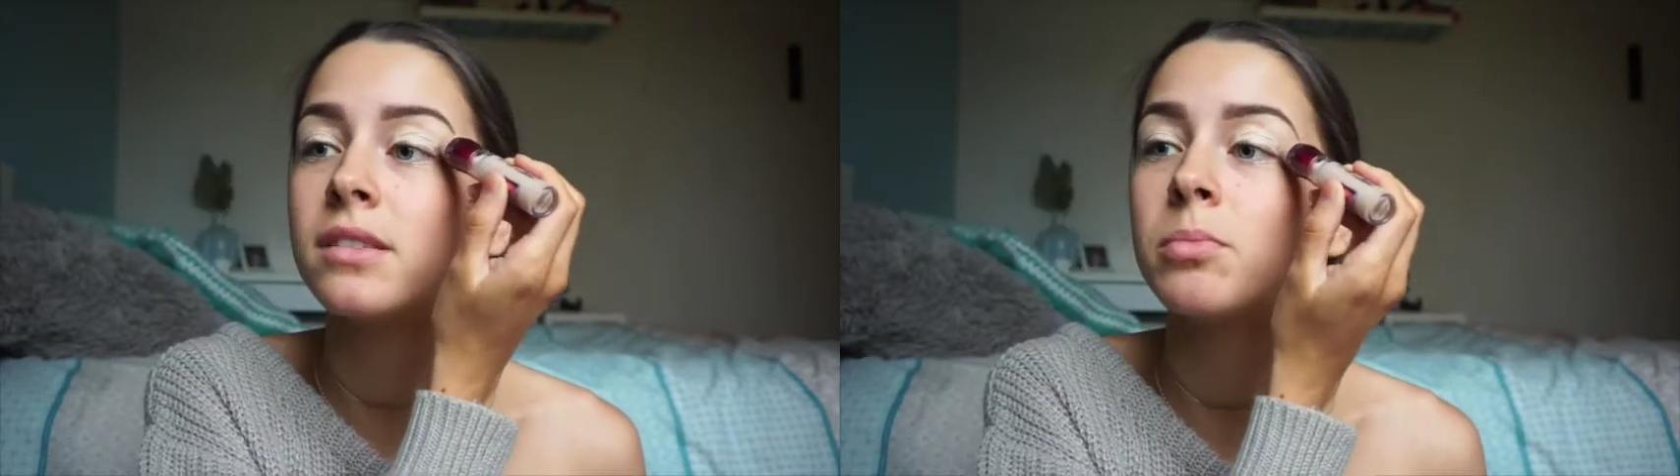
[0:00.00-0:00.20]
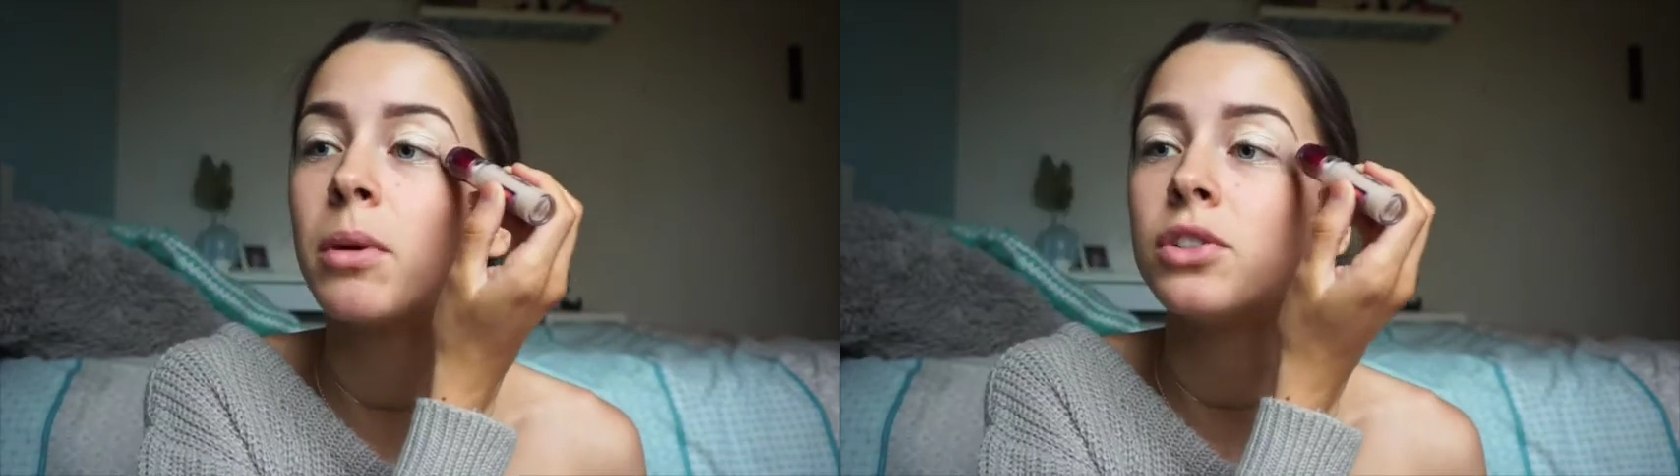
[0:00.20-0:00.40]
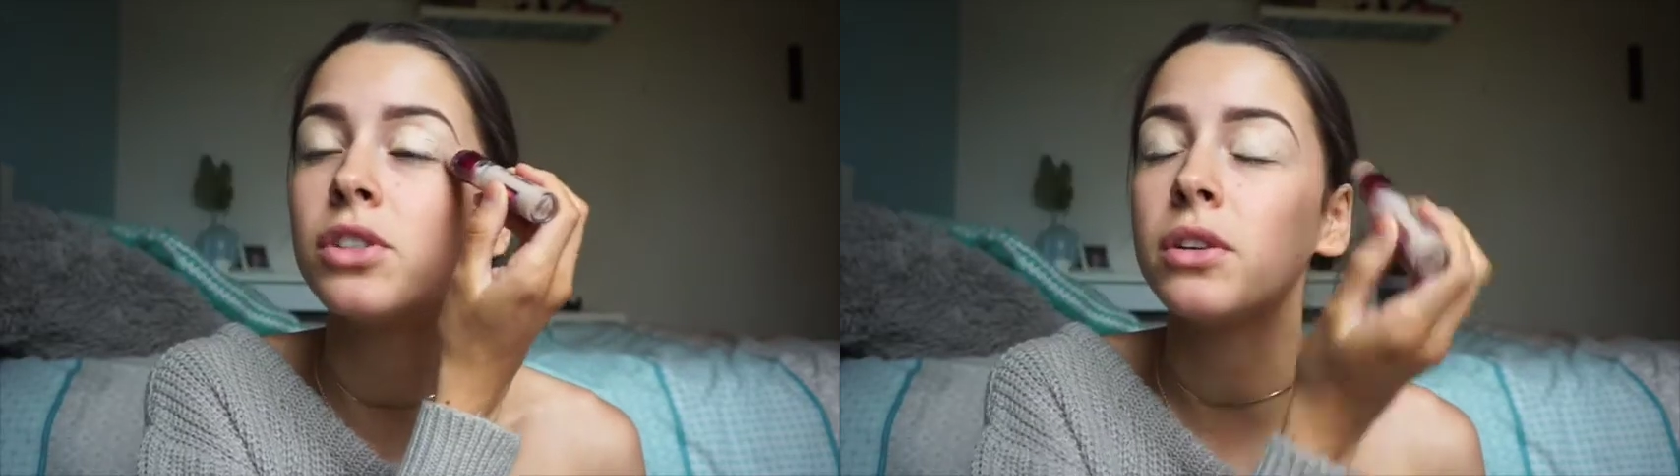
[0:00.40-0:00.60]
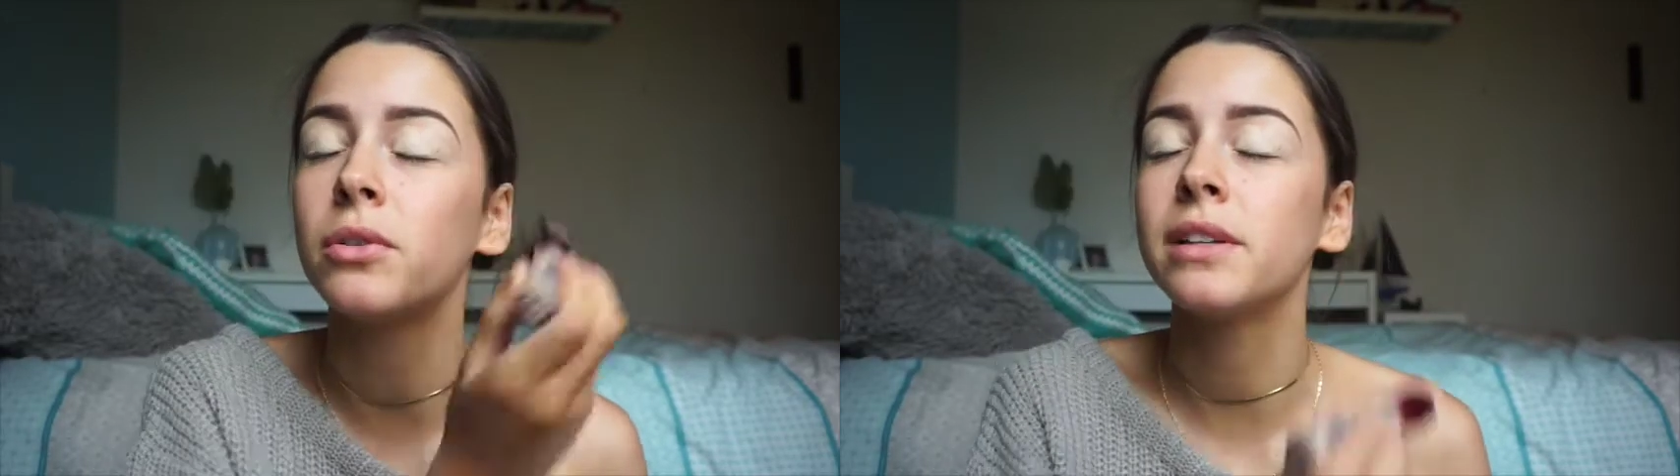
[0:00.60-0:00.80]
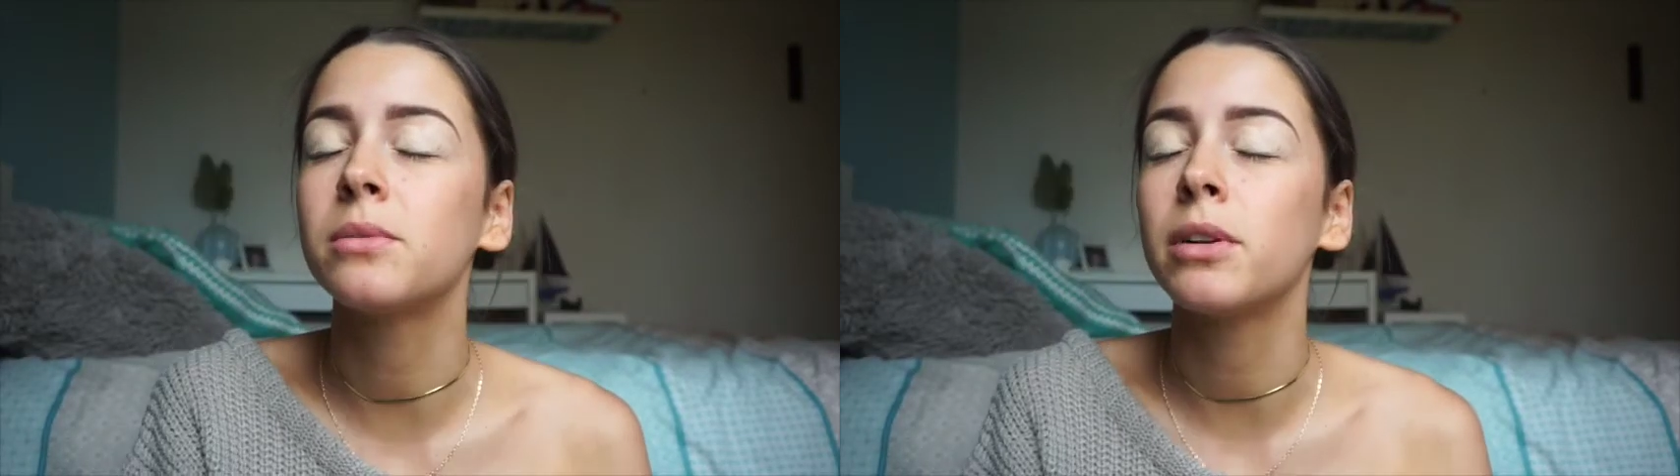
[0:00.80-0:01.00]
spongy
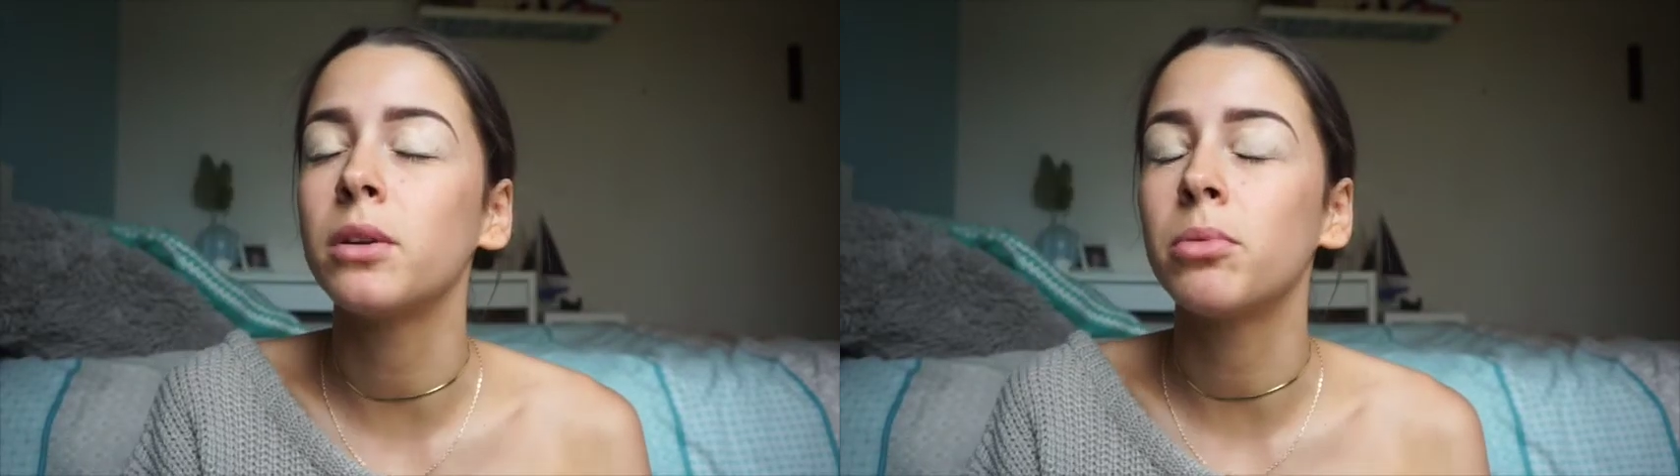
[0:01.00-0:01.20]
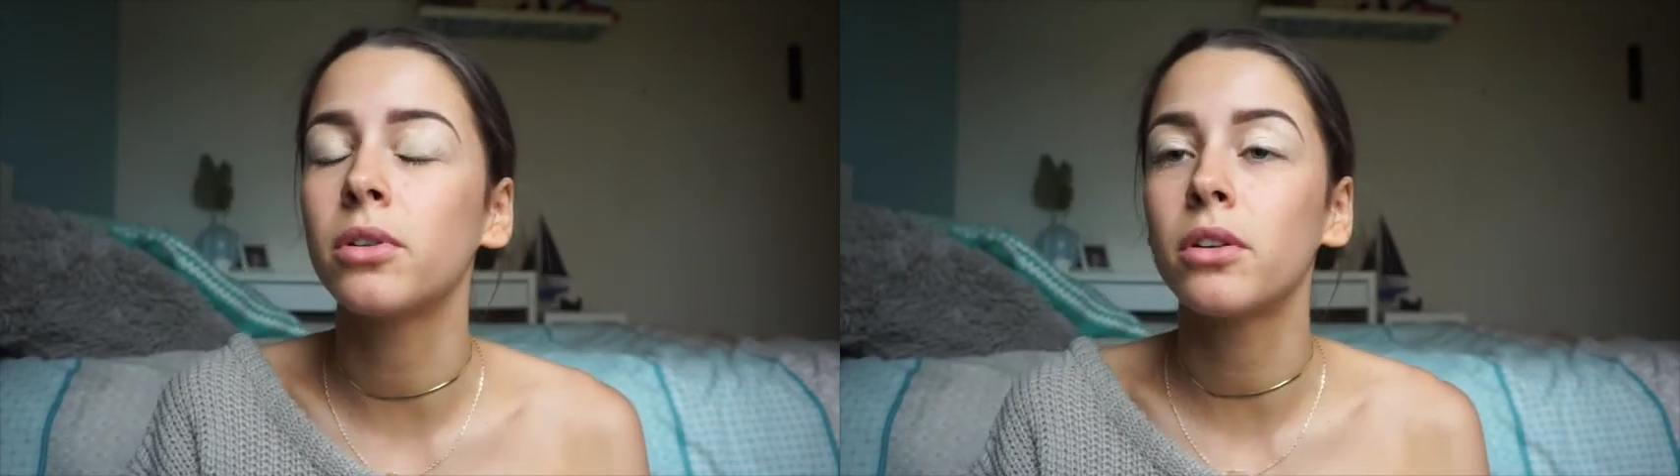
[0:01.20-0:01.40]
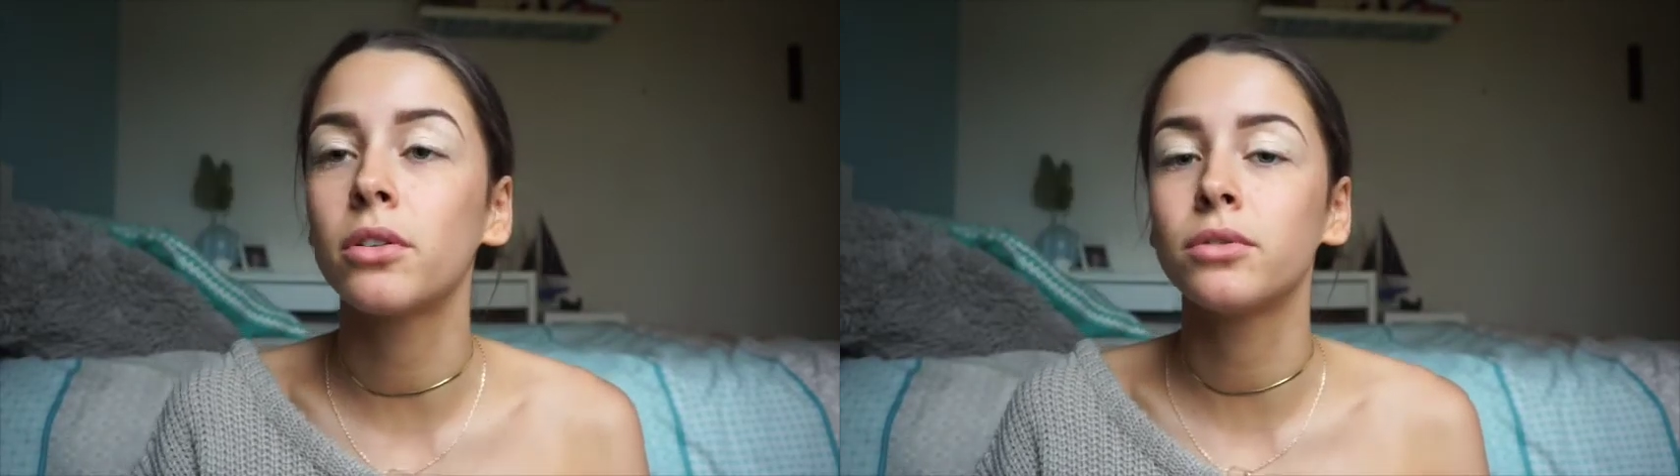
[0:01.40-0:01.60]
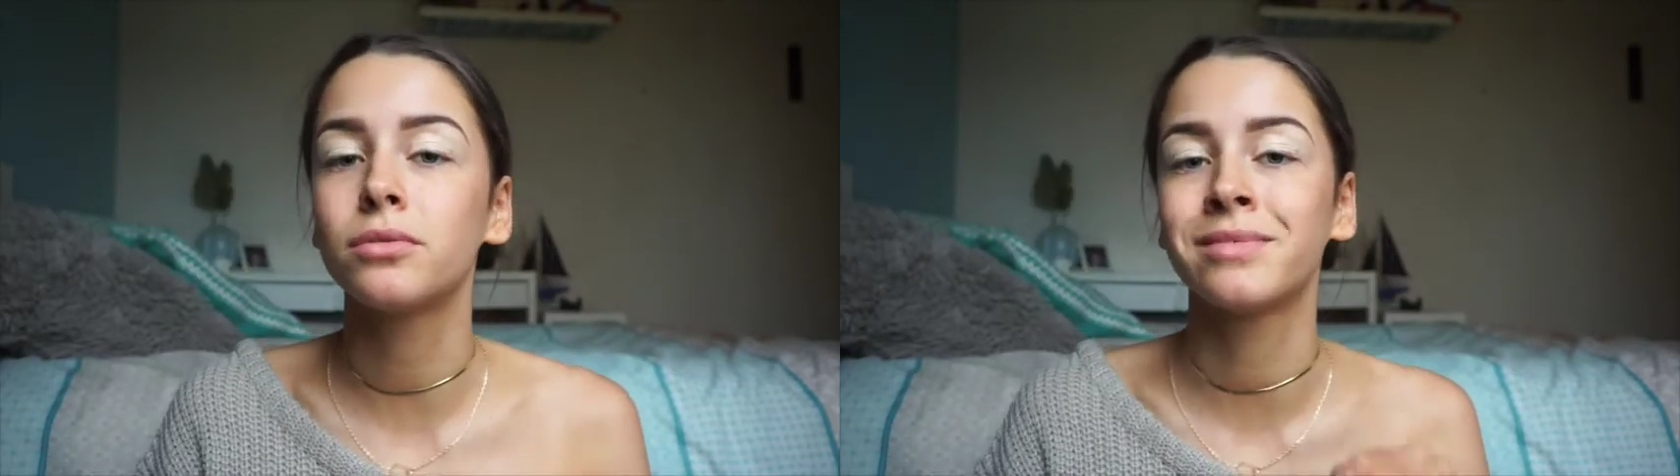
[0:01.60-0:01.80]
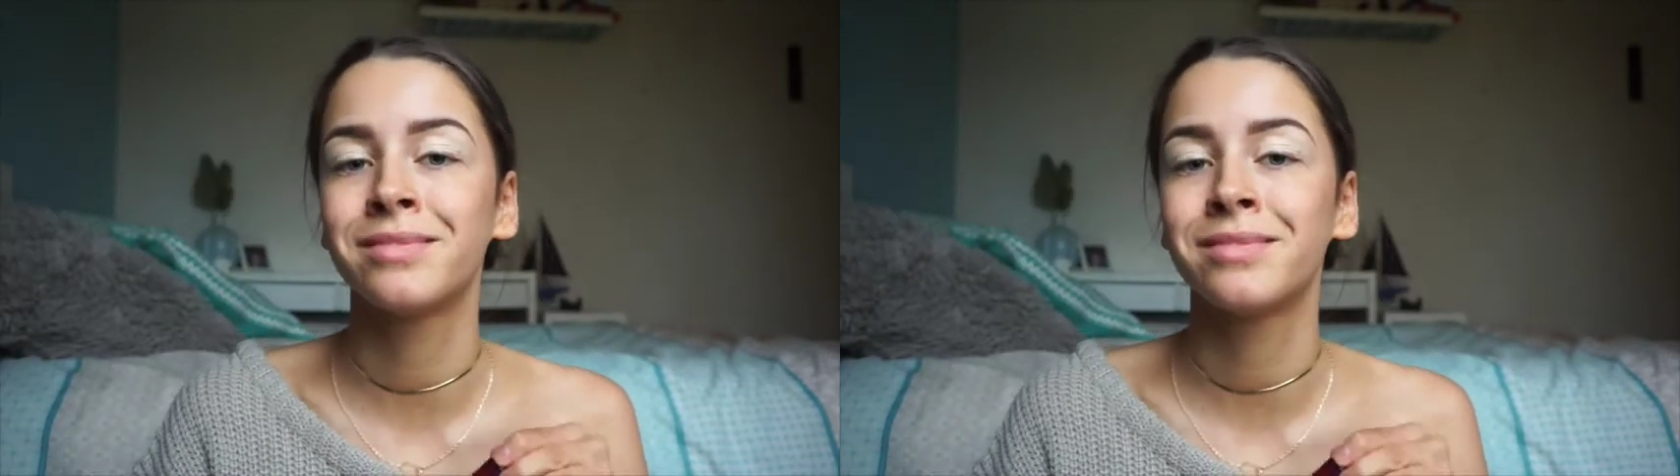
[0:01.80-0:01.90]
noise when you put it on.